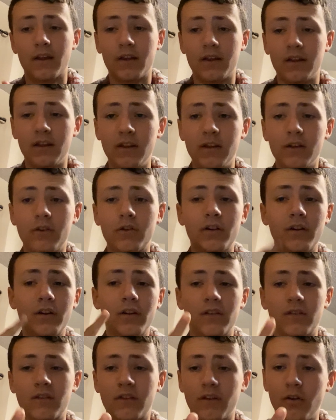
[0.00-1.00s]
Eat good,
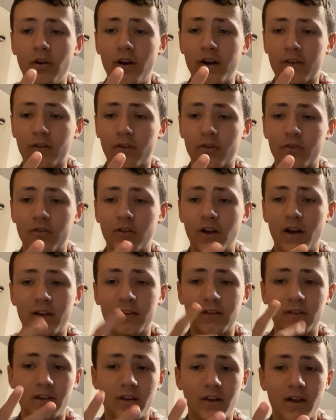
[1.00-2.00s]
still
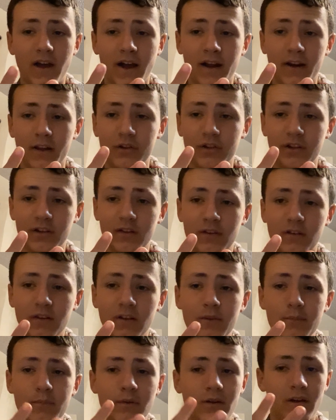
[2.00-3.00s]
exercise, get adequate
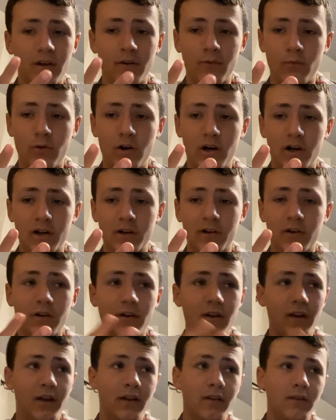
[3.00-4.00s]
sleep and water
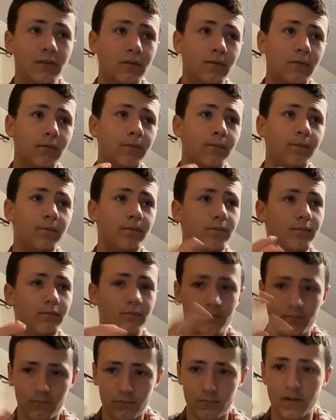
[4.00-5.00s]
and
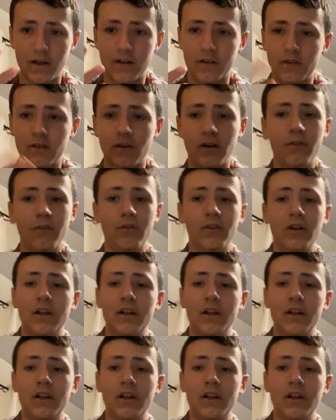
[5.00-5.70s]
that stuff.